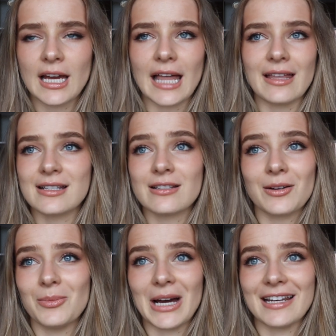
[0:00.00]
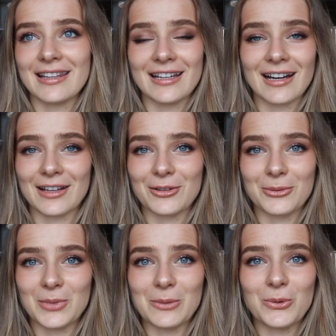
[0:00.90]
And that's not a bad thing either.
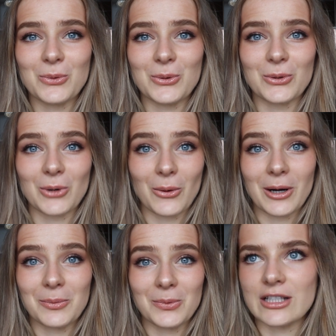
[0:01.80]
People will grow up.